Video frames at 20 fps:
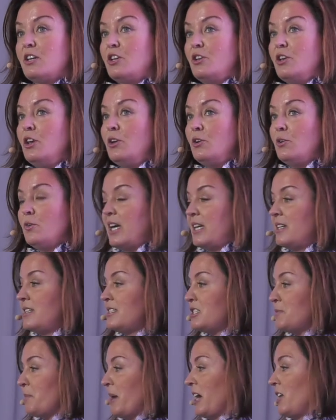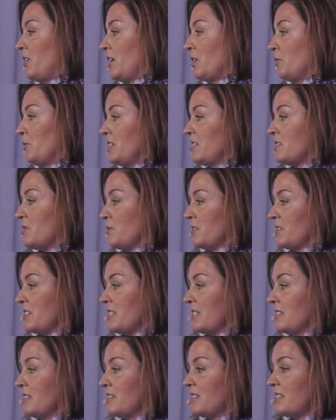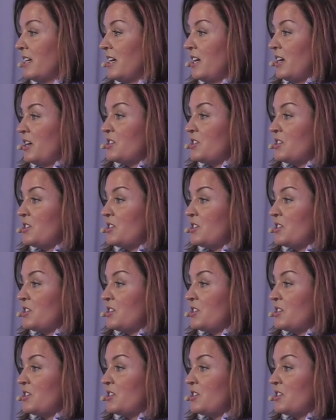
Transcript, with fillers: new and inspiring resources.